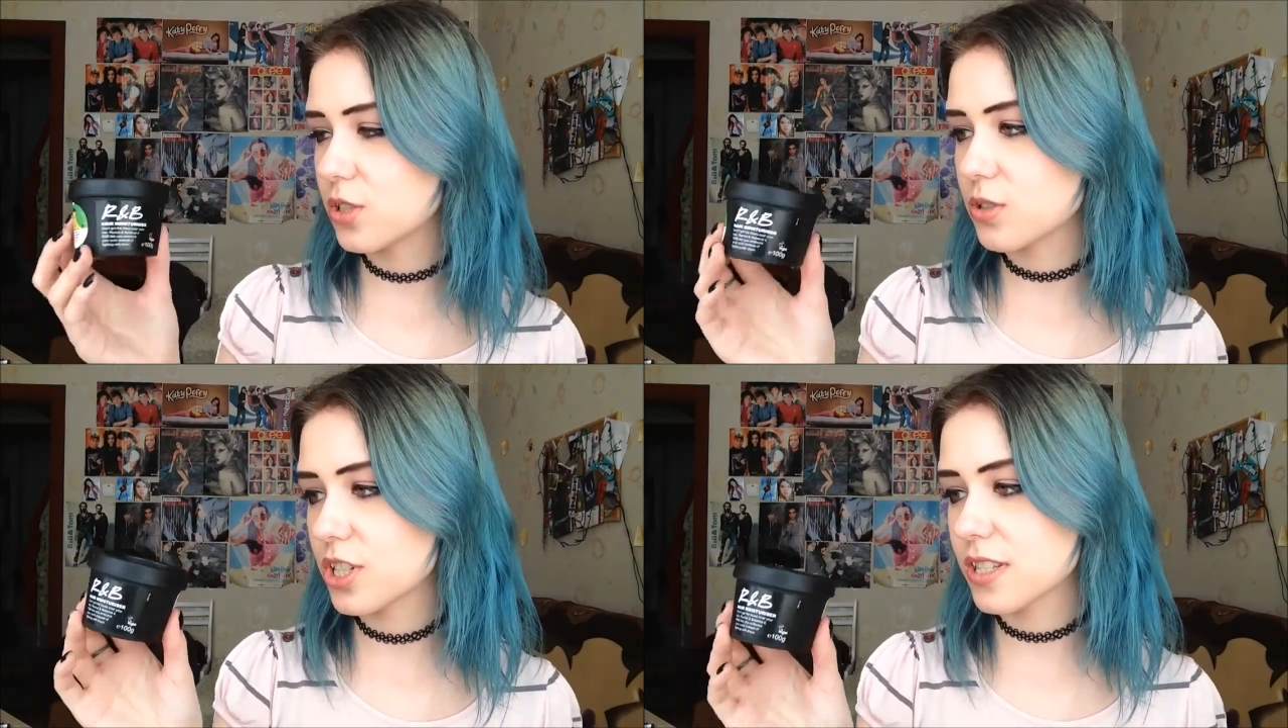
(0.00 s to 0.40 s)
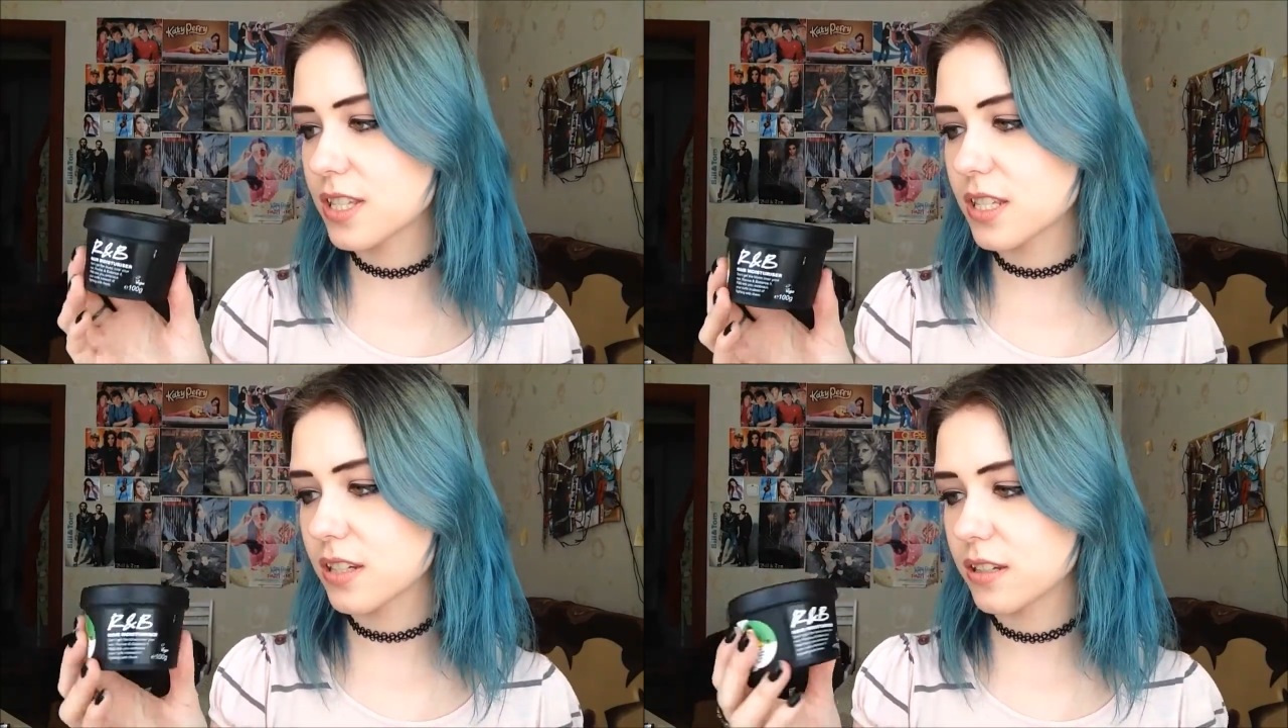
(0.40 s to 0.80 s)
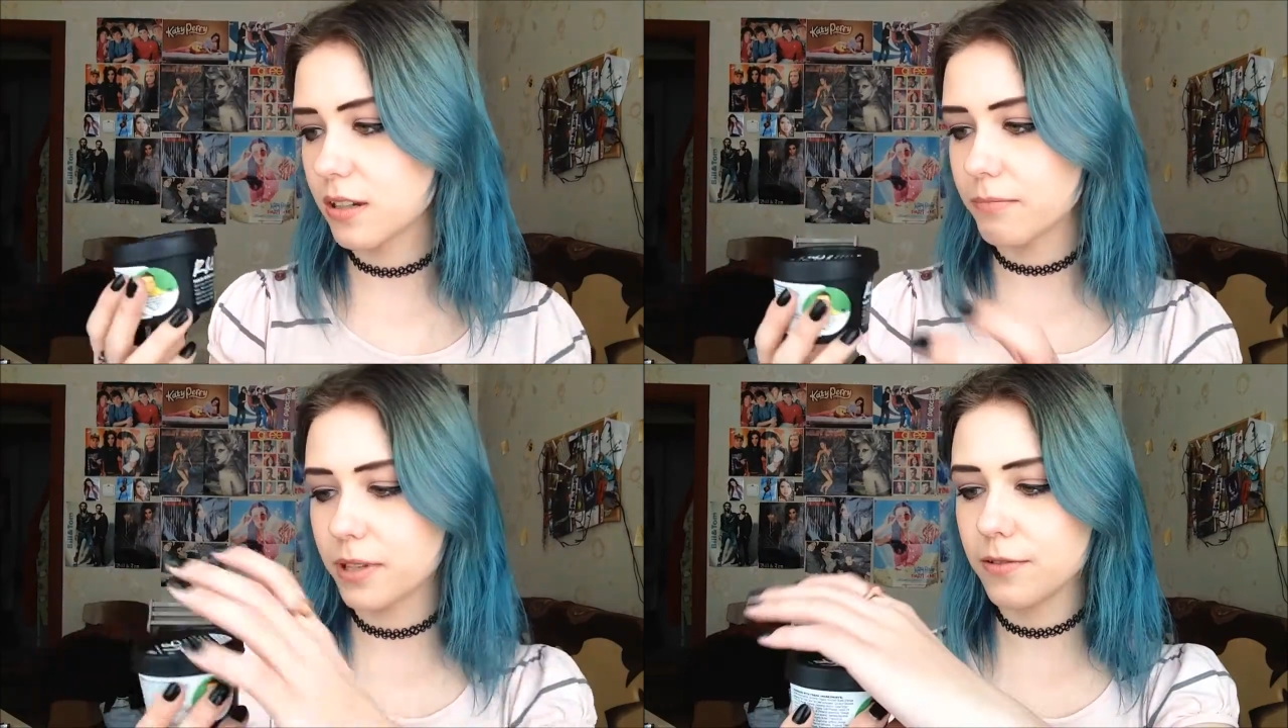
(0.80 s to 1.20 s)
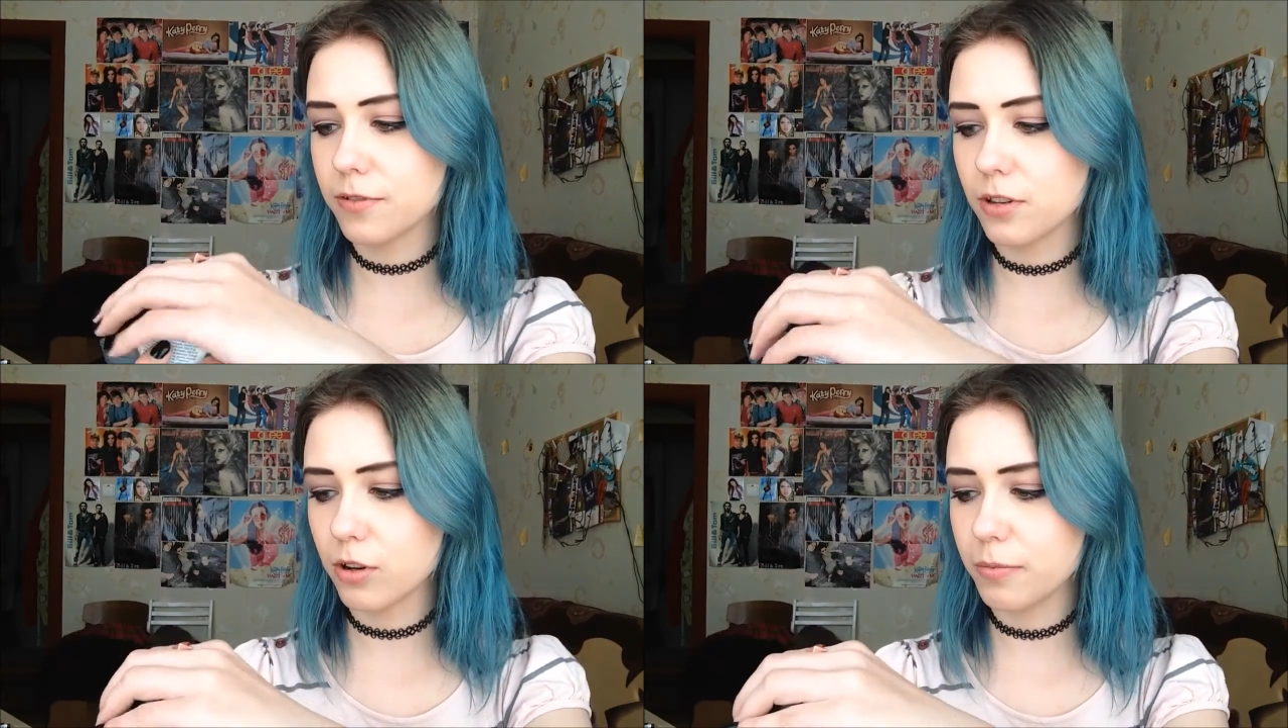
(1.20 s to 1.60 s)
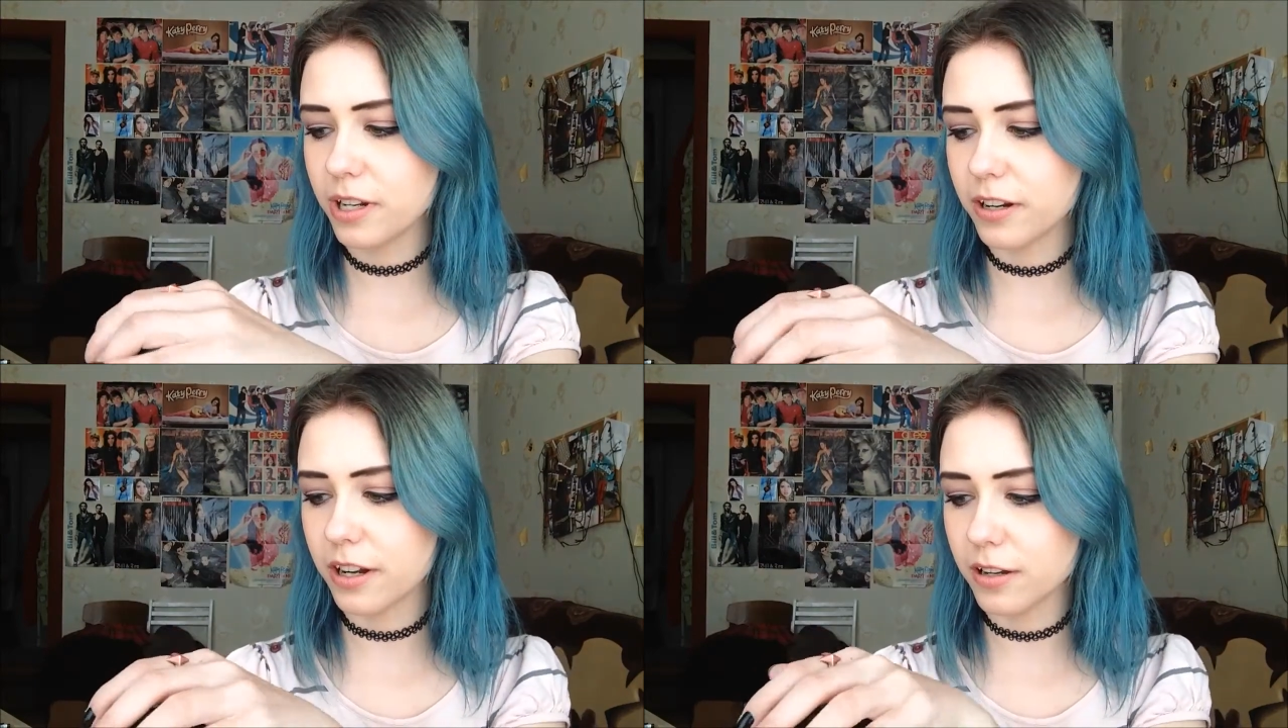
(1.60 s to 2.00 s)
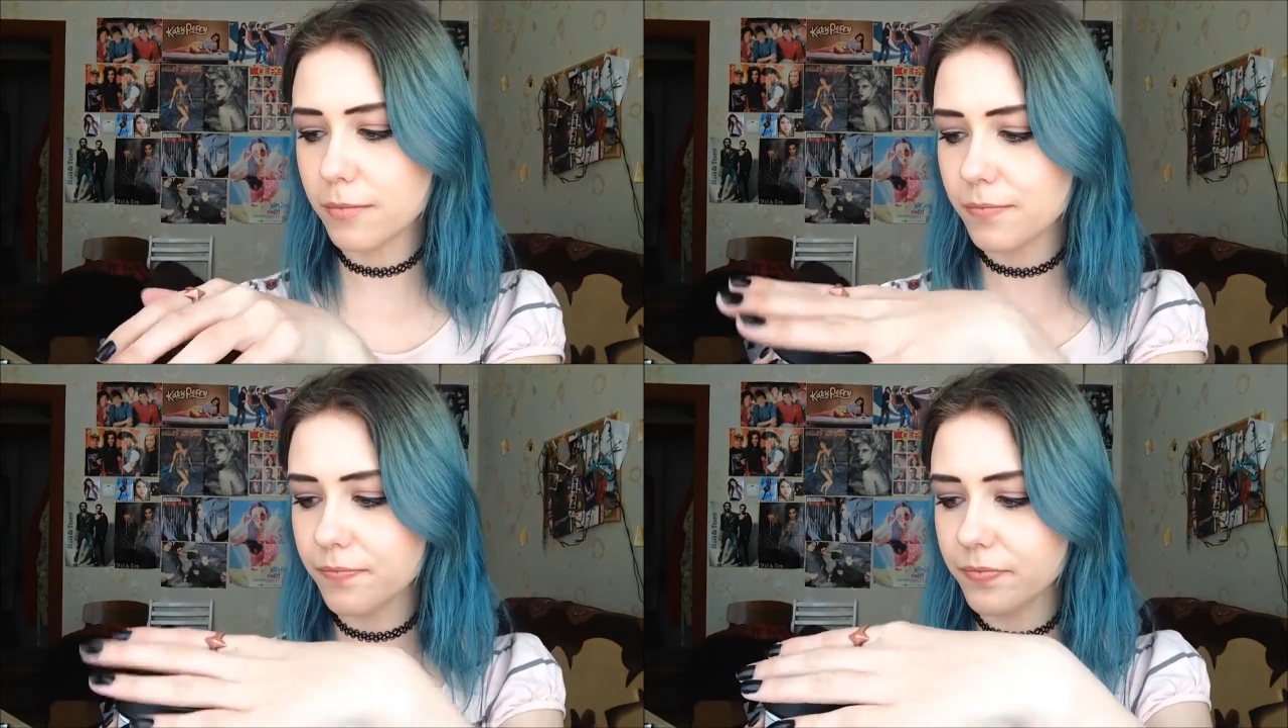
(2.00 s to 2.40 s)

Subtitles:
you just, if you open it up,